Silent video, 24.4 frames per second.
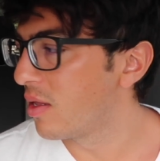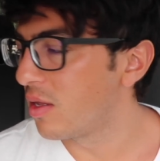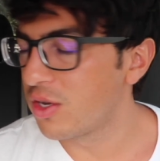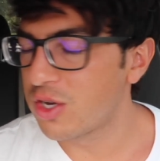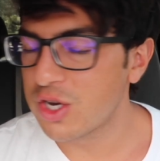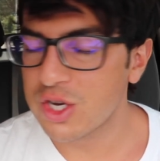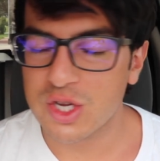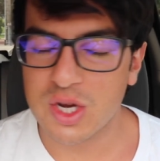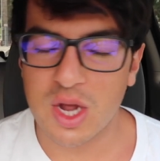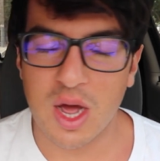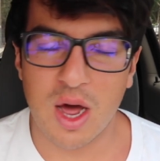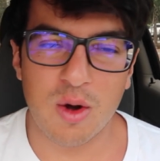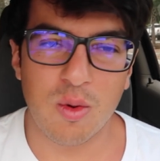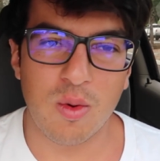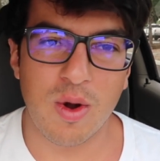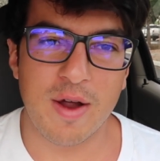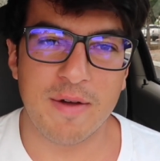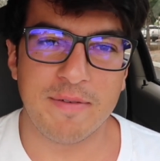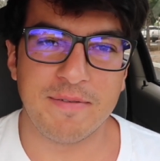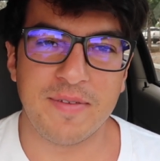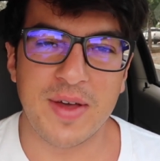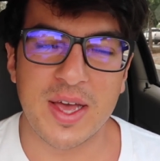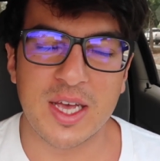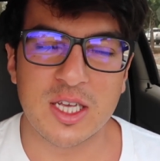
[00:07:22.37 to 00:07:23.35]
Just gotta
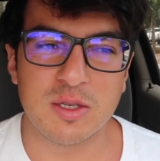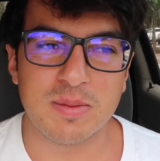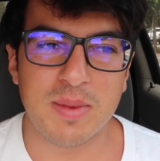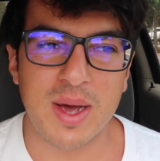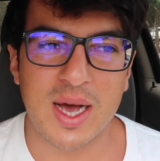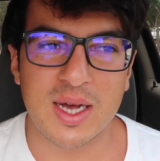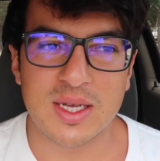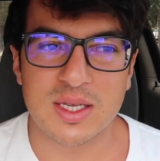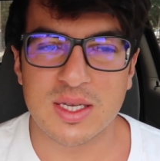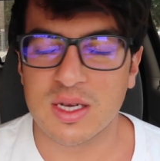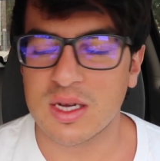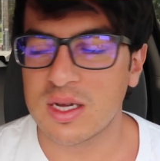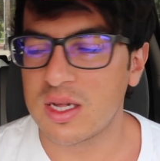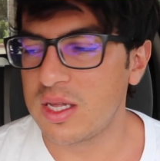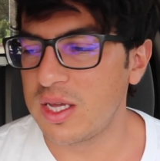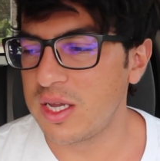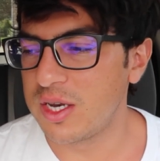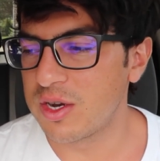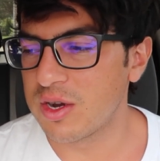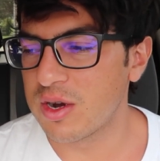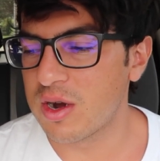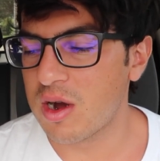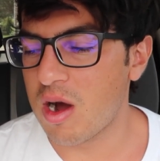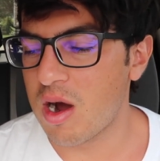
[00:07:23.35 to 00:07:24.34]
wear a face mask,
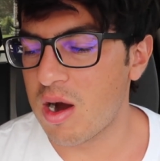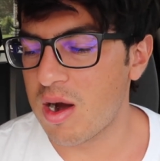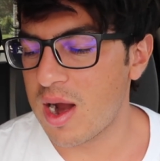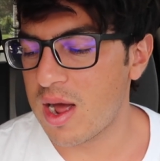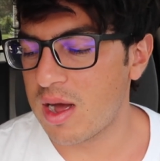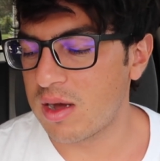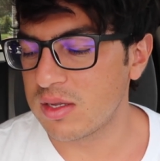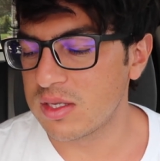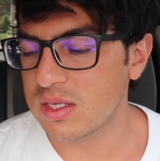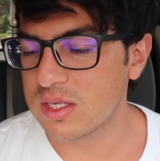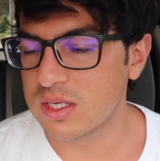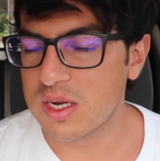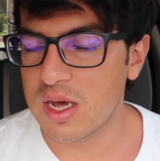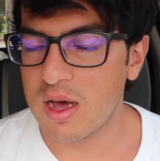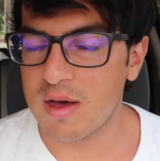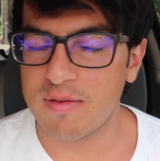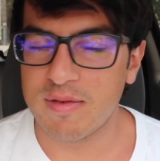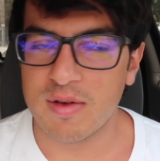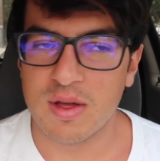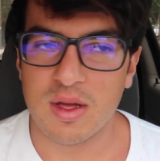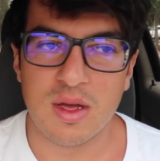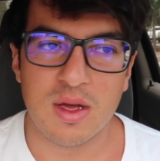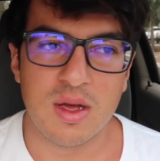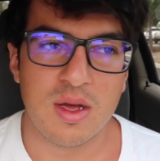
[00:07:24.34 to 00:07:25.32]
clean your car out and
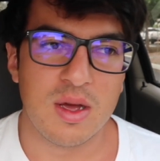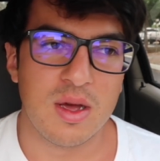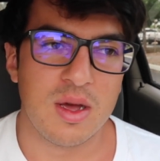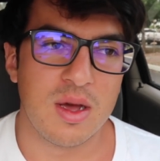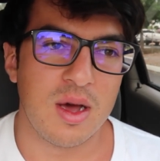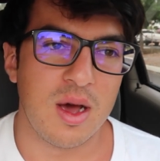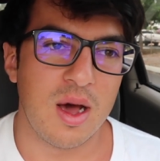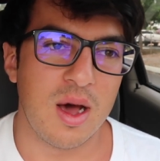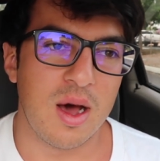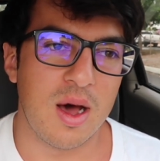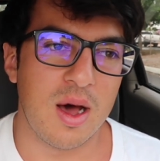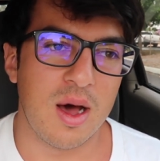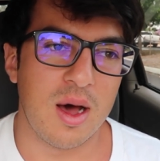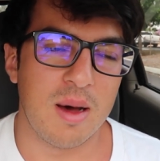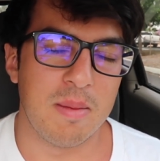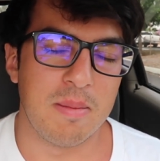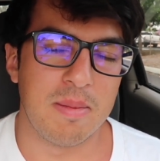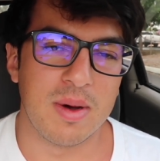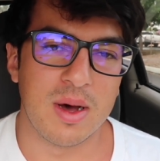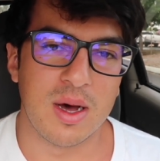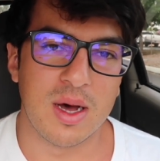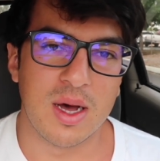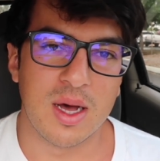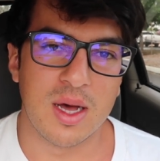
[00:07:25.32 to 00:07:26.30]
stuff. Uh,
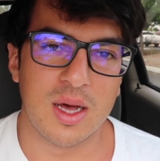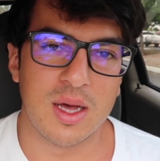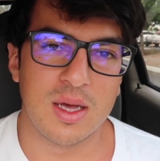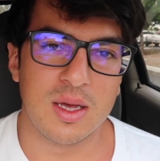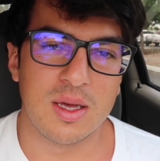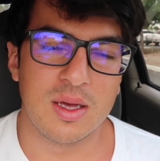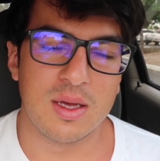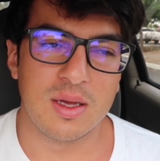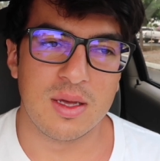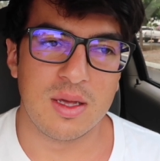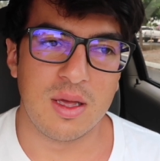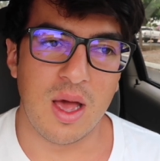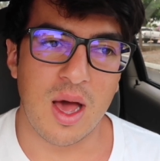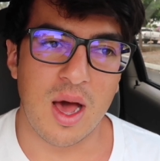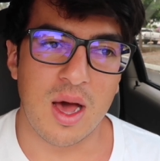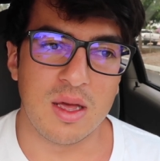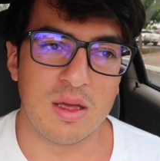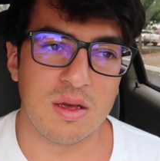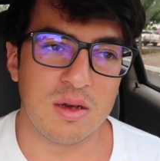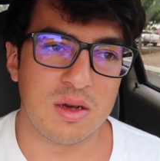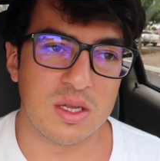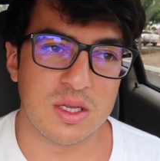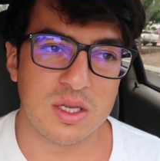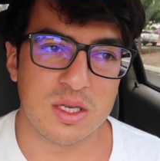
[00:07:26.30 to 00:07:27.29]
but yeah,
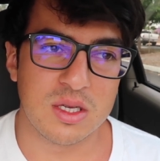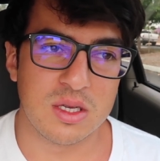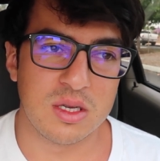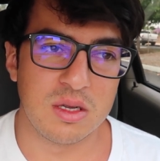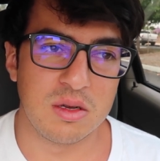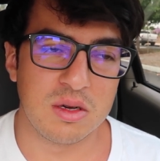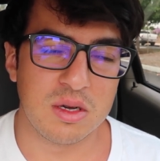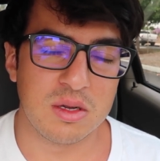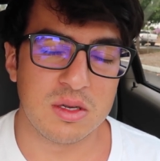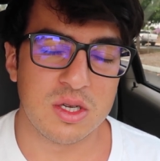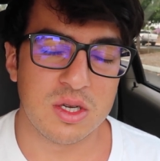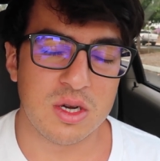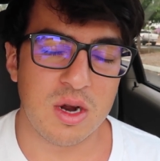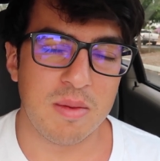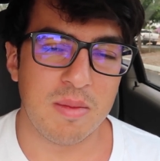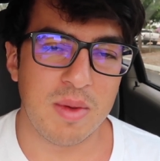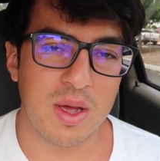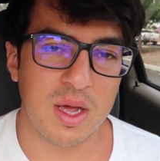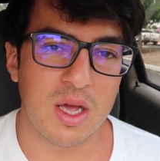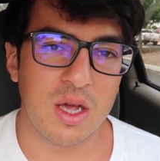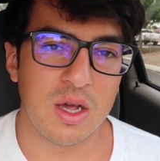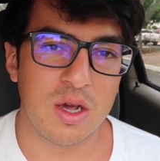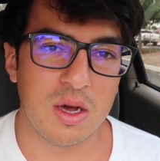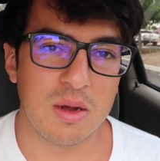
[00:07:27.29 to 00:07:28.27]
you can you can start
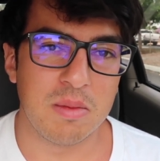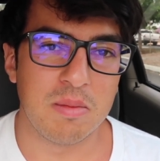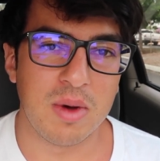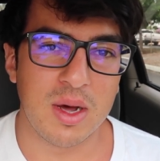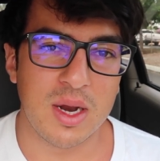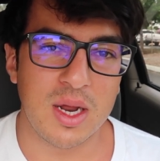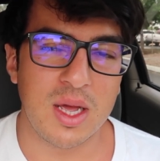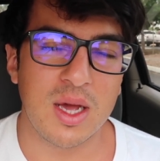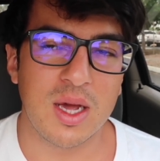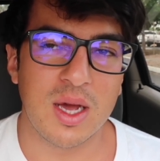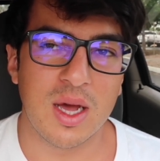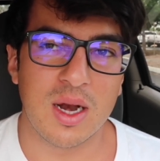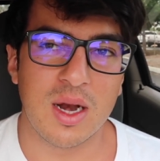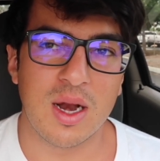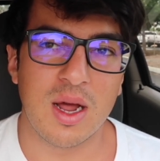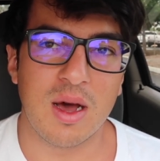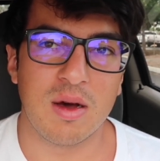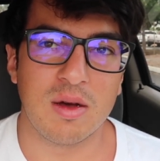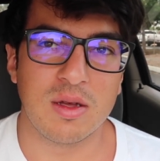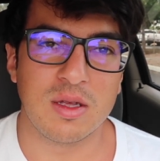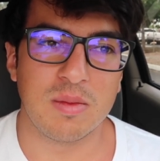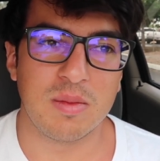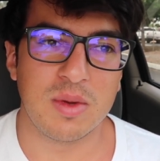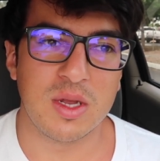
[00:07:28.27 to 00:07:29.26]
making good money again
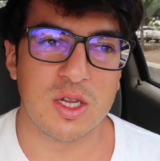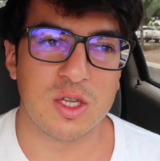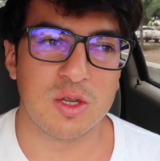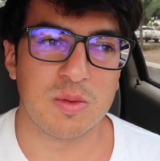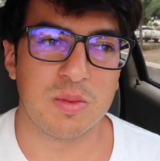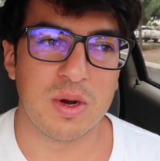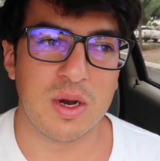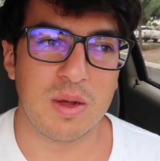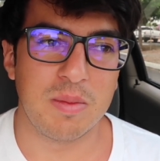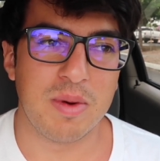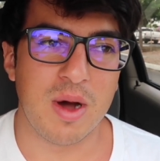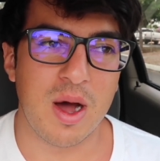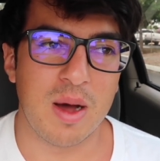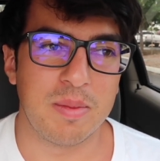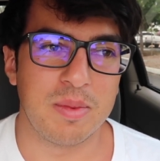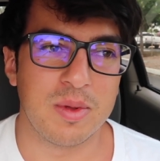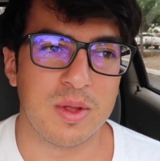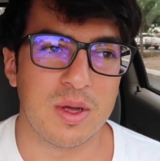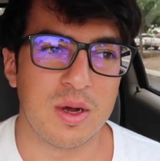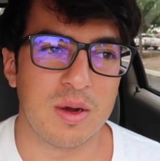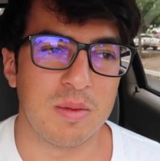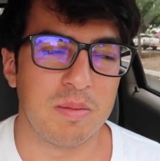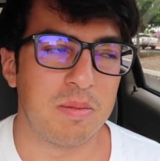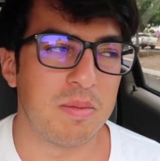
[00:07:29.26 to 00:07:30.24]
now. I mean, it's pretty
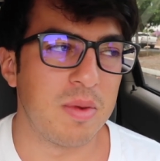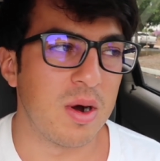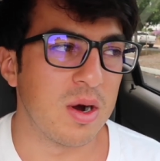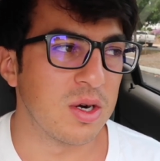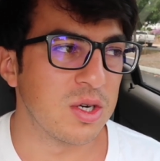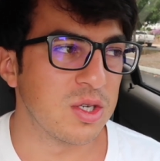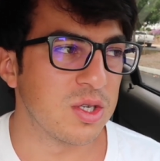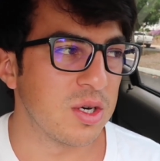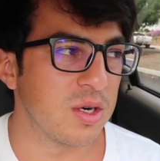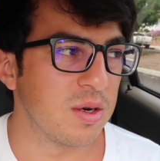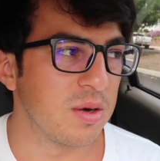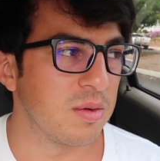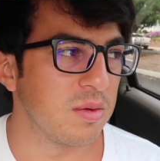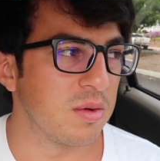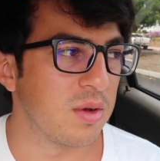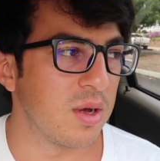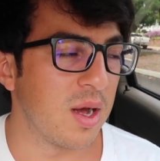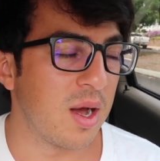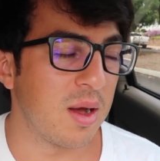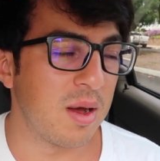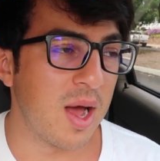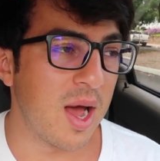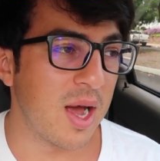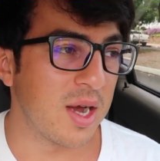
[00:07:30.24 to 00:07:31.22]
popular. Bars are
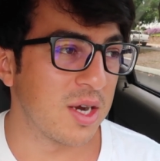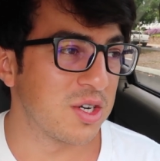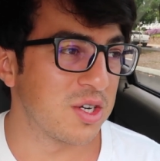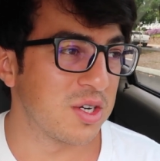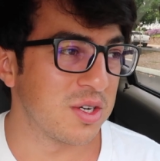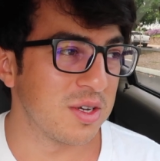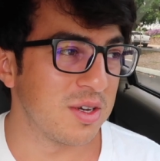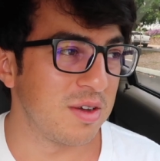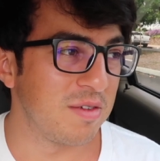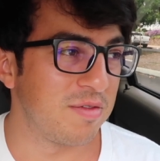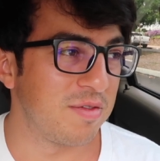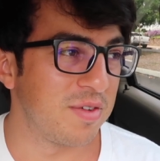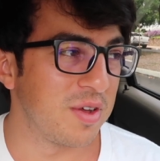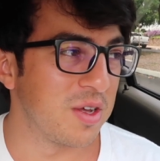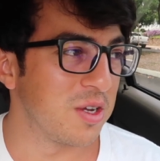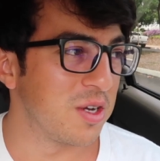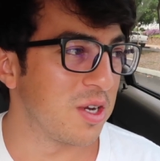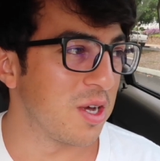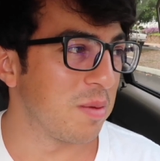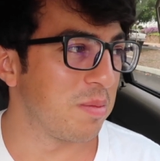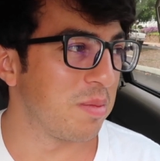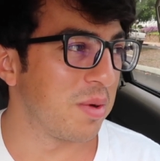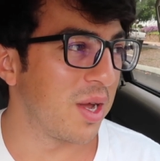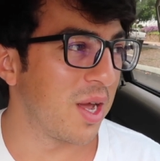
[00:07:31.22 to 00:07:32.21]
actually
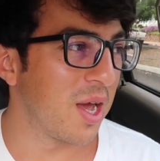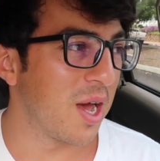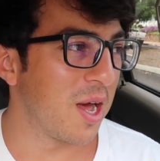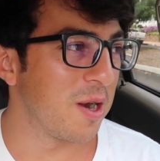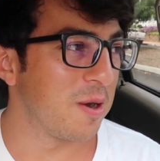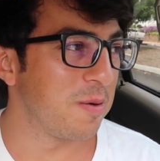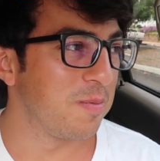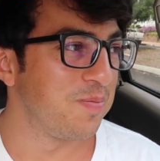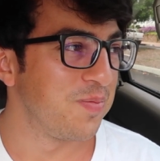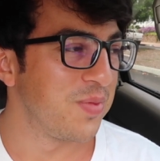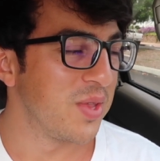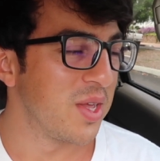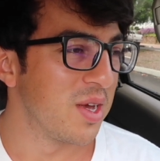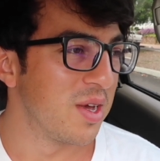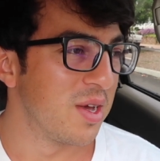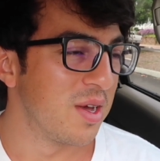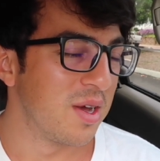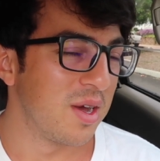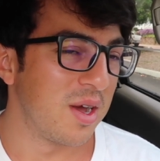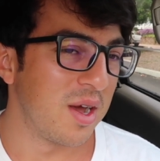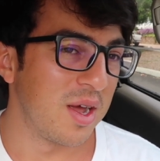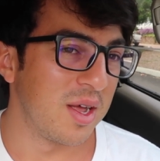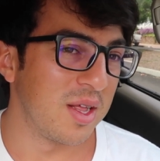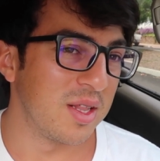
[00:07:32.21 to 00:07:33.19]
filled up again,
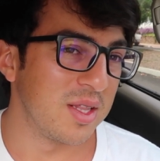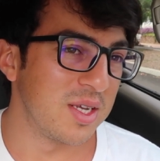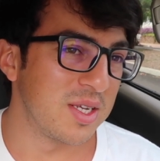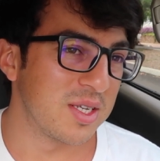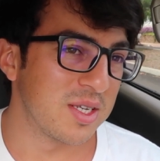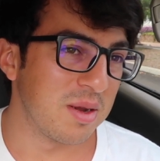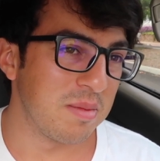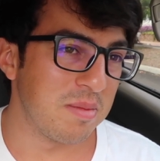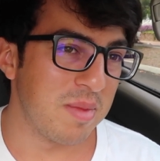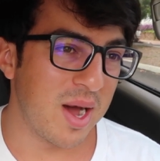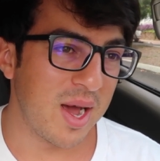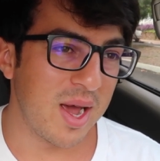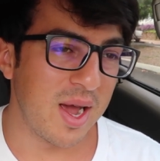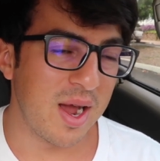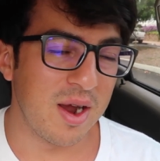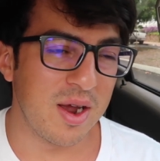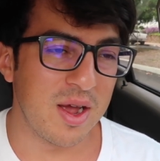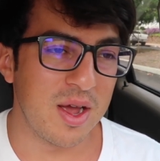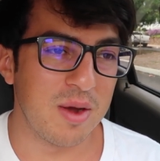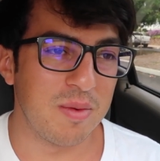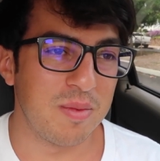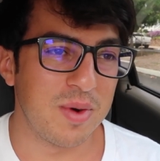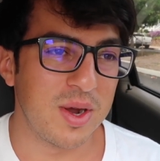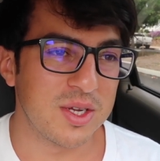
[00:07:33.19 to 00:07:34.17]
at least in my
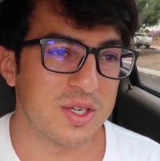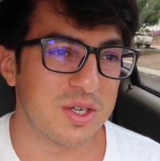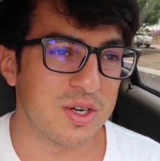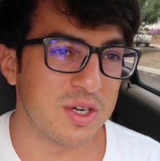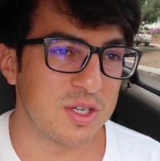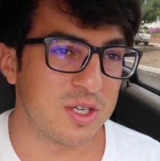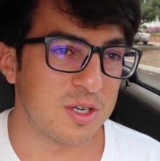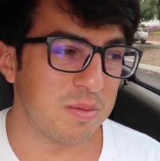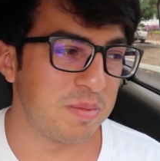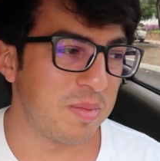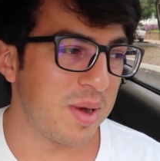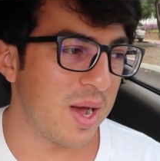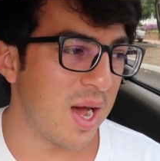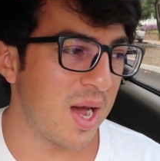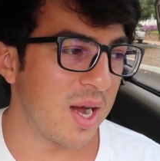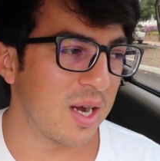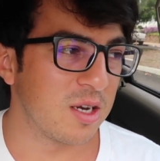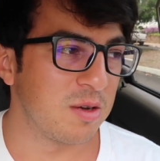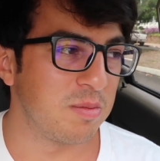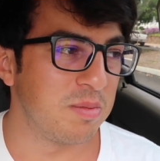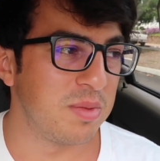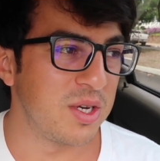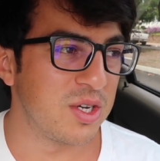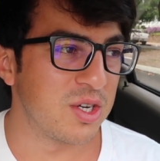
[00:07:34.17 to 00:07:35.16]
area. Restaurants are
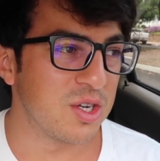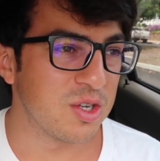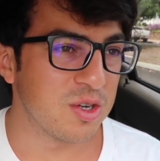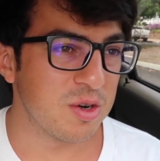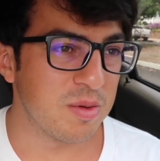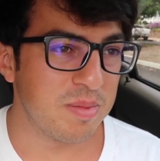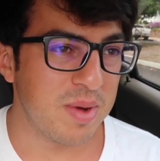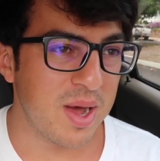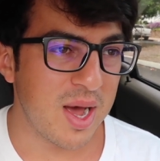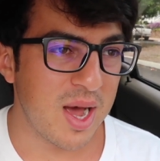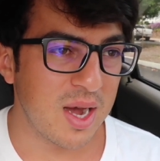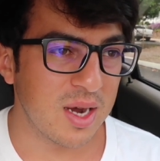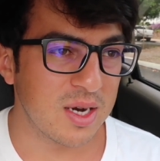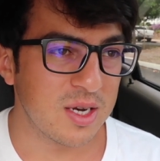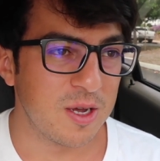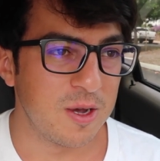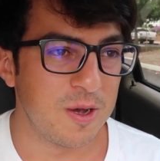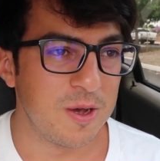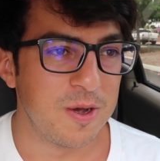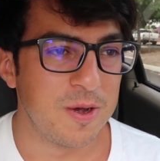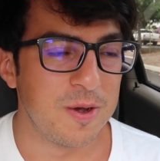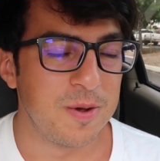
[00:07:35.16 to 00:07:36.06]
packed, beaches are packed.